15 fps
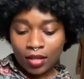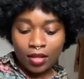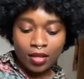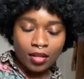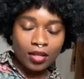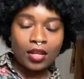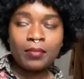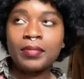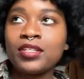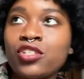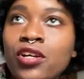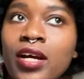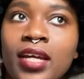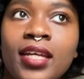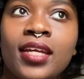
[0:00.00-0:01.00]
And let me
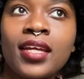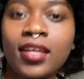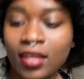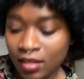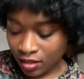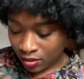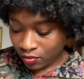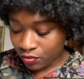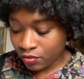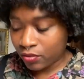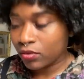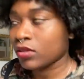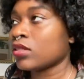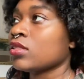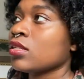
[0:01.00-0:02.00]
try and
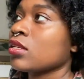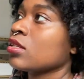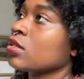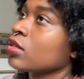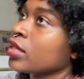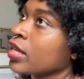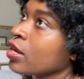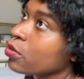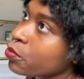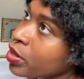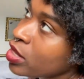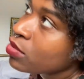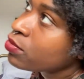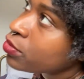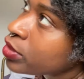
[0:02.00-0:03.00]
get
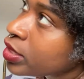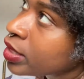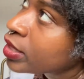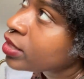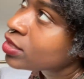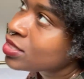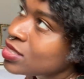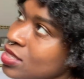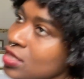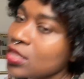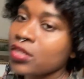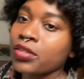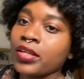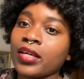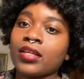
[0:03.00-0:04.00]
ready for this.
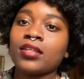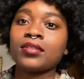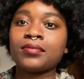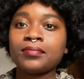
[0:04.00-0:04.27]
Okay.